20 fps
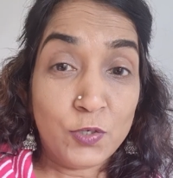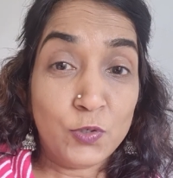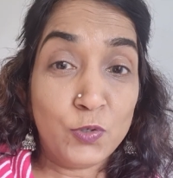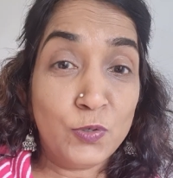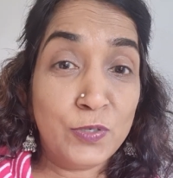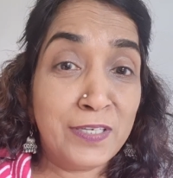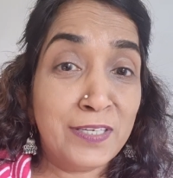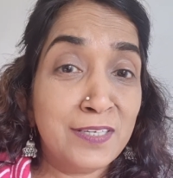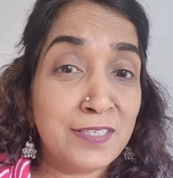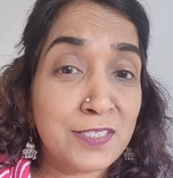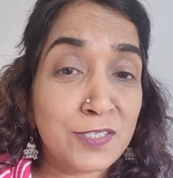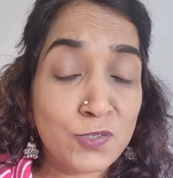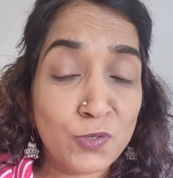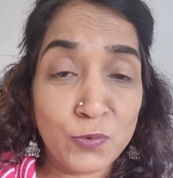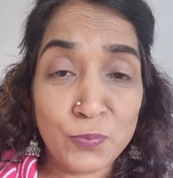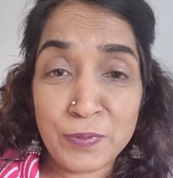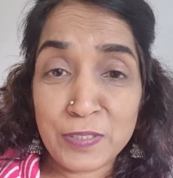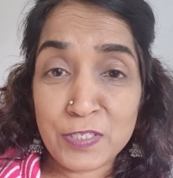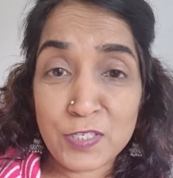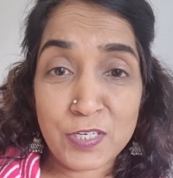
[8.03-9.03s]
you hear
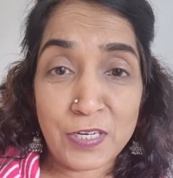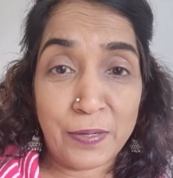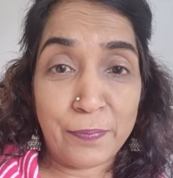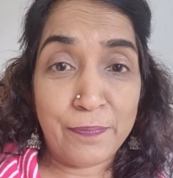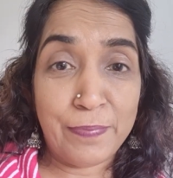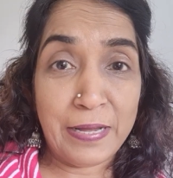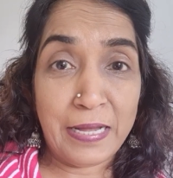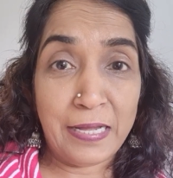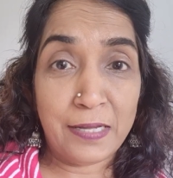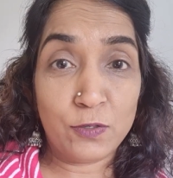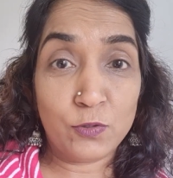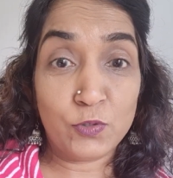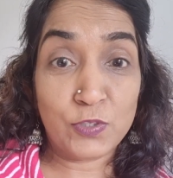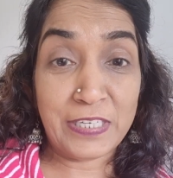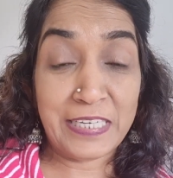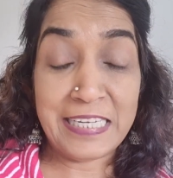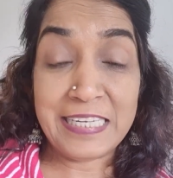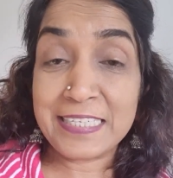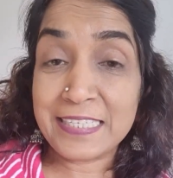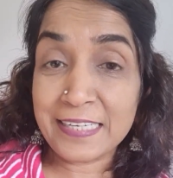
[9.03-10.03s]
so much
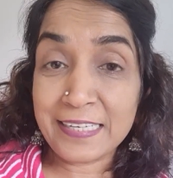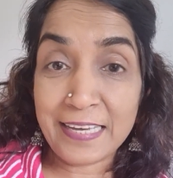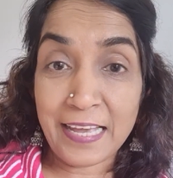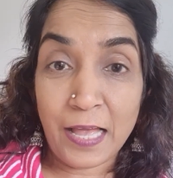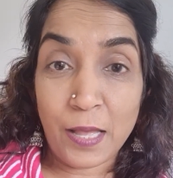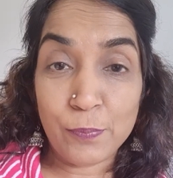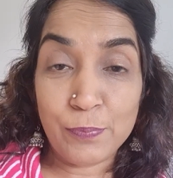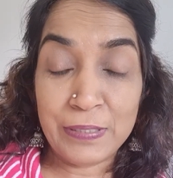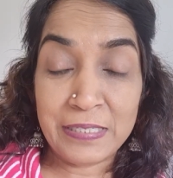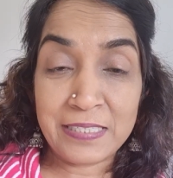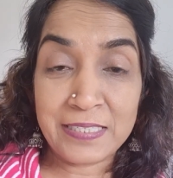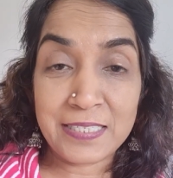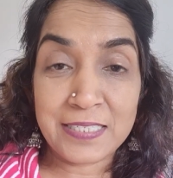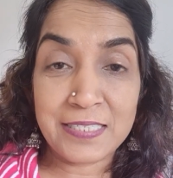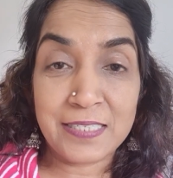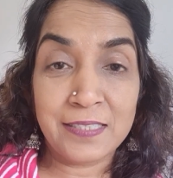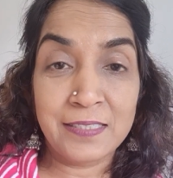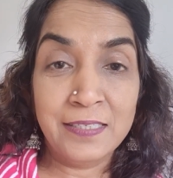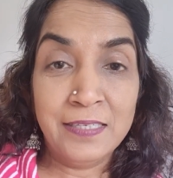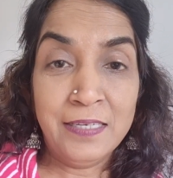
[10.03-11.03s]
about eating
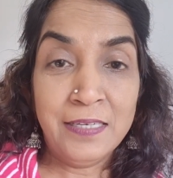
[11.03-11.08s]
habits,